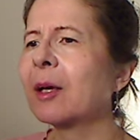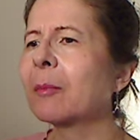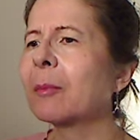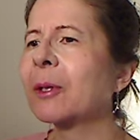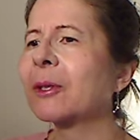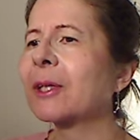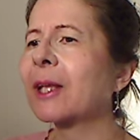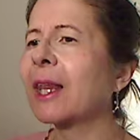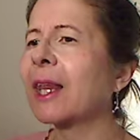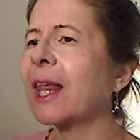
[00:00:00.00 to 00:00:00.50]

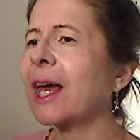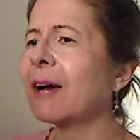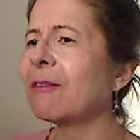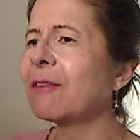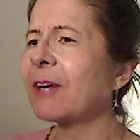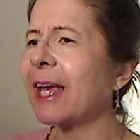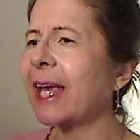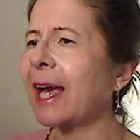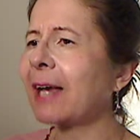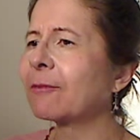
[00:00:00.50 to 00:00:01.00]
But the
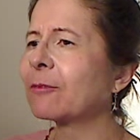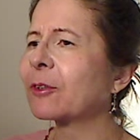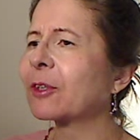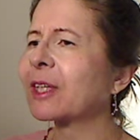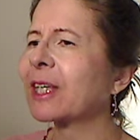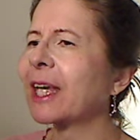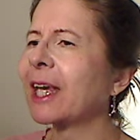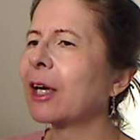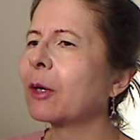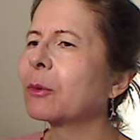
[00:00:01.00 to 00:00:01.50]
love I had for
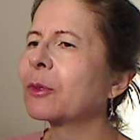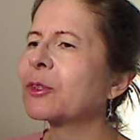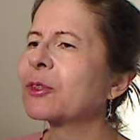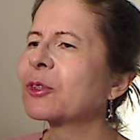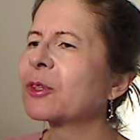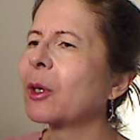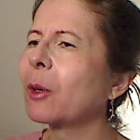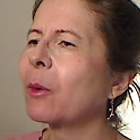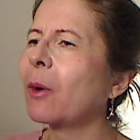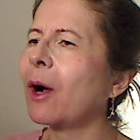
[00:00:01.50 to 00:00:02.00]
Gail was
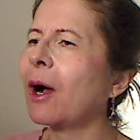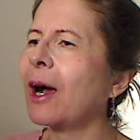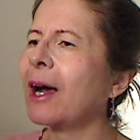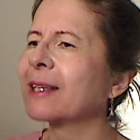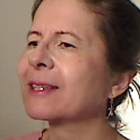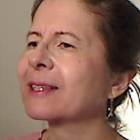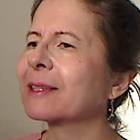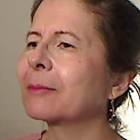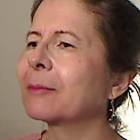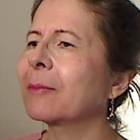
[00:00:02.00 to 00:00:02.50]
so
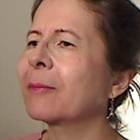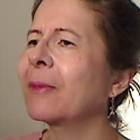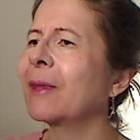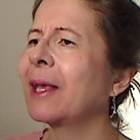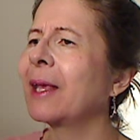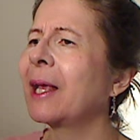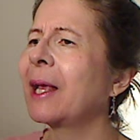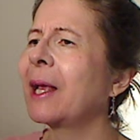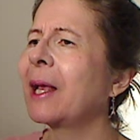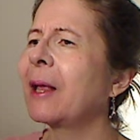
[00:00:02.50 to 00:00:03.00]
awesome
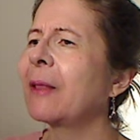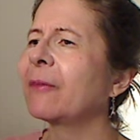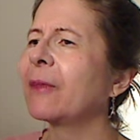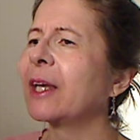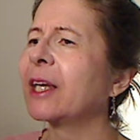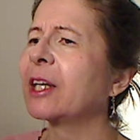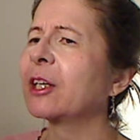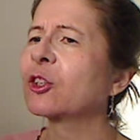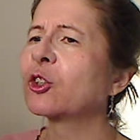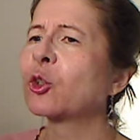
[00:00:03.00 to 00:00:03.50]

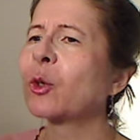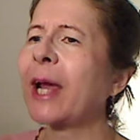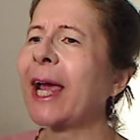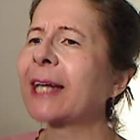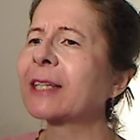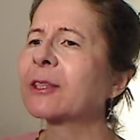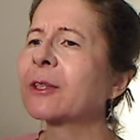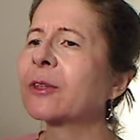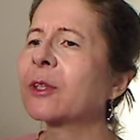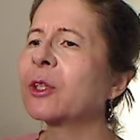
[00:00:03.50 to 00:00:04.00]
that it
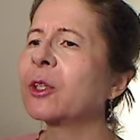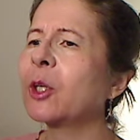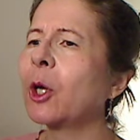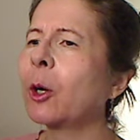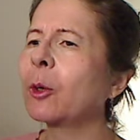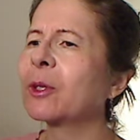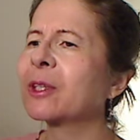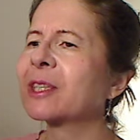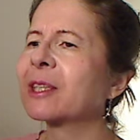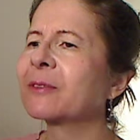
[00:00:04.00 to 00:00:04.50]
attracted the
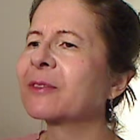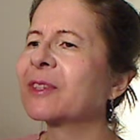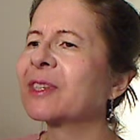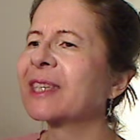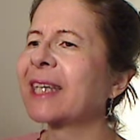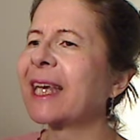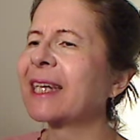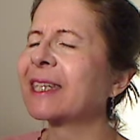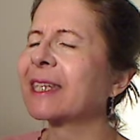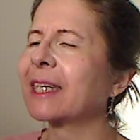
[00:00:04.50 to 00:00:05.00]
notice of
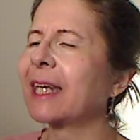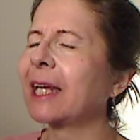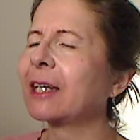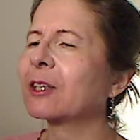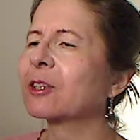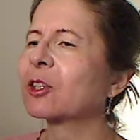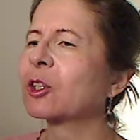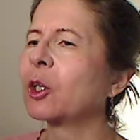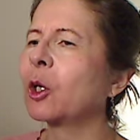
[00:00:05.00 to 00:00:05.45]
Satan and his